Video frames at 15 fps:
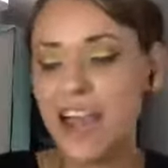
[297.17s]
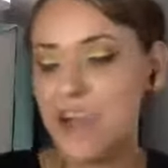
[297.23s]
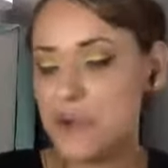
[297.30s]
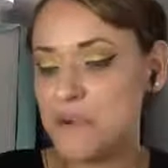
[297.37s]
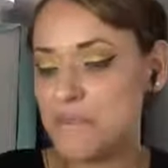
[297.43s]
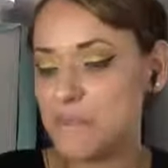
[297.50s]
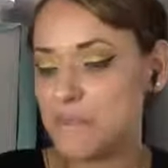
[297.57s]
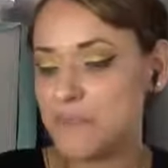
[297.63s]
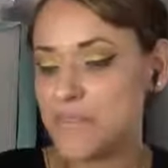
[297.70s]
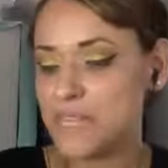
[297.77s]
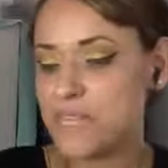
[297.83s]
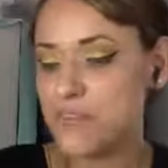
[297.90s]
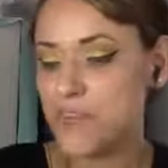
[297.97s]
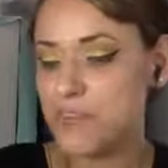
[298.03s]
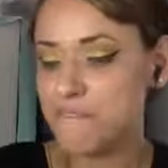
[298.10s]

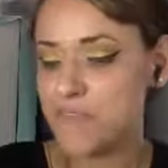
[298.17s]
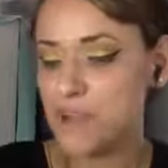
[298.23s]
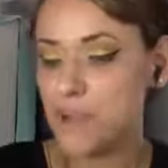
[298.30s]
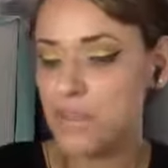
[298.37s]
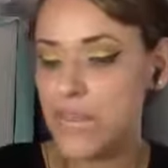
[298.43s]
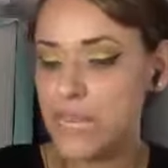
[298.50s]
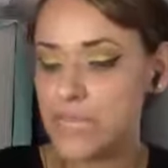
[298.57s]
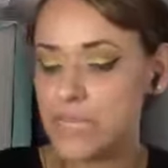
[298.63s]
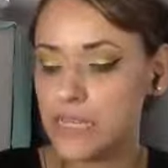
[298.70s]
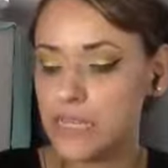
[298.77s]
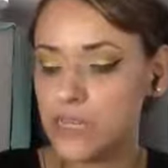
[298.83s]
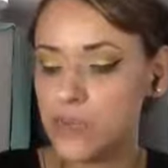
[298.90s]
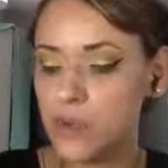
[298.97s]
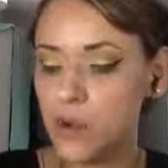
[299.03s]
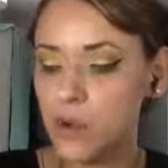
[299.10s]
So I feel like,
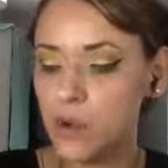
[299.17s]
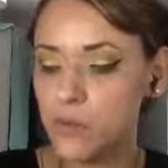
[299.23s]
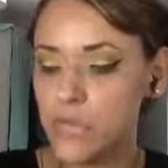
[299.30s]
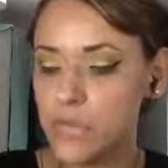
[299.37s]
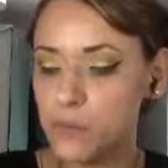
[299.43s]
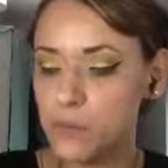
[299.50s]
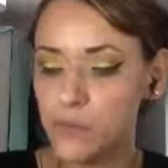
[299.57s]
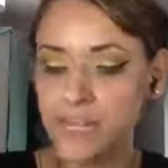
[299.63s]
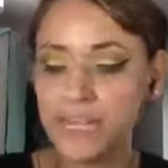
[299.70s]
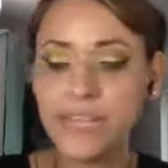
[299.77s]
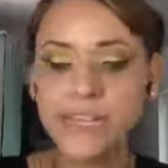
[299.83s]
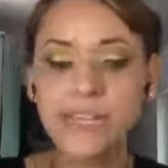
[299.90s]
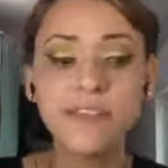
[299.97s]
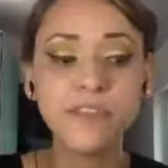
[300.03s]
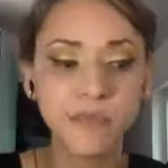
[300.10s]
like we're going
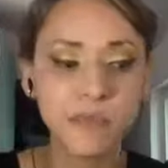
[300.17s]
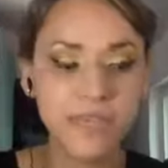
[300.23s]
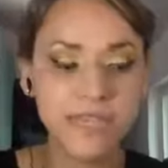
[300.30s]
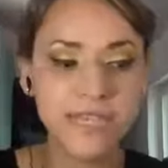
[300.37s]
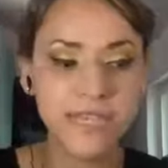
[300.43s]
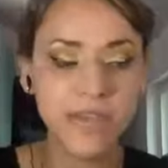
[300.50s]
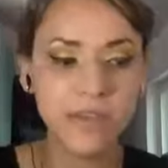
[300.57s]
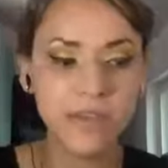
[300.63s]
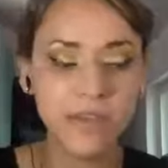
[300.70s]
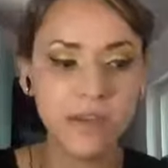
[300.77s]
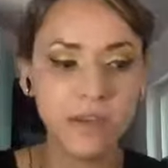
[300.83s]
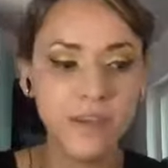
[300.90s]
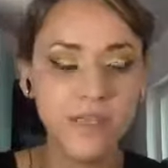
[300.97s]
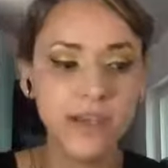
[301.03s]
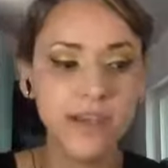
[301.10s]
to get through this, and,
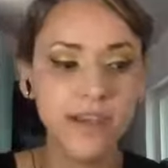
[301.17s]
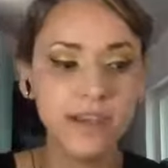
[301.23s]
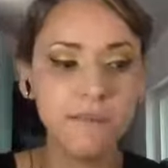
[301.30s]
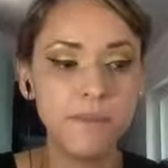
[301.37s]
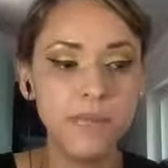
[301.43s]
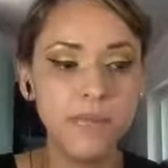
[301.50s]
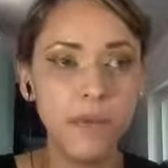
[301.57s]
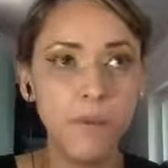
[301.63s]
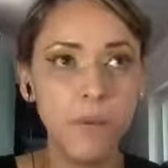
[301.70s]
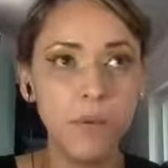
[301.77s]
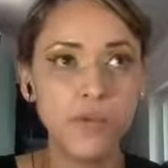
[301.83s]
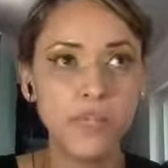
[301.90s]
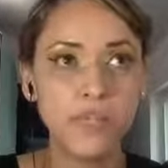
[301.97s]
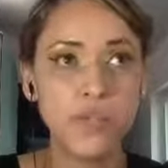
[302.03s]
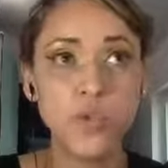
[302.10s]
it's not going to be the
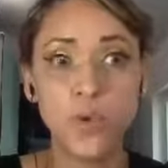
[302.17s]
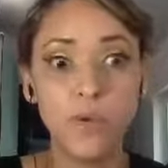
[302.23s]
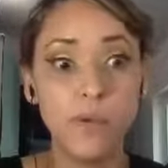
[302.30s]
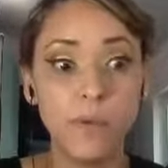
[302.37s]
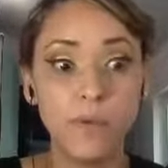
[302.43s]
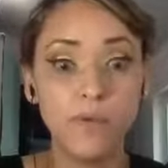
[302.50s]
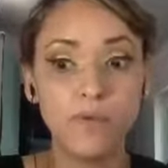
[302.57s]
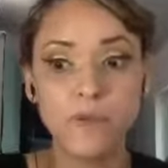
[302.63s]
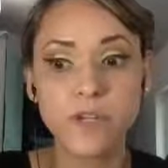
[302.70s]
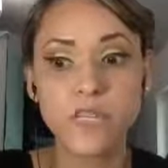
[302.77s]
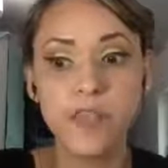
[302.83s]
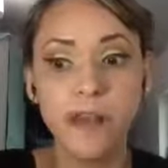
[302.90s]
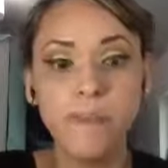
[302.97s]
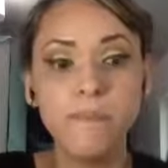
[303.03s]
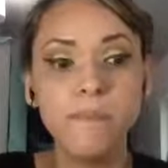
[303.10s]
most enjoyable for
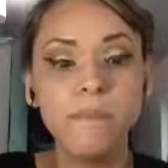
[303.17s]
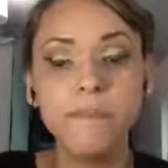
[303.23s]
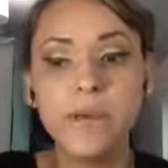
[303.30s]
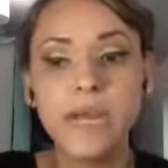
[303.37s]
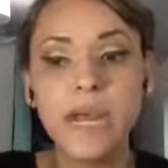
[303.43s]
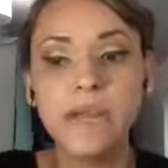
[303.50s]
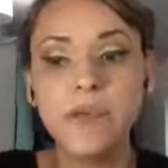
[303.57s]
some, but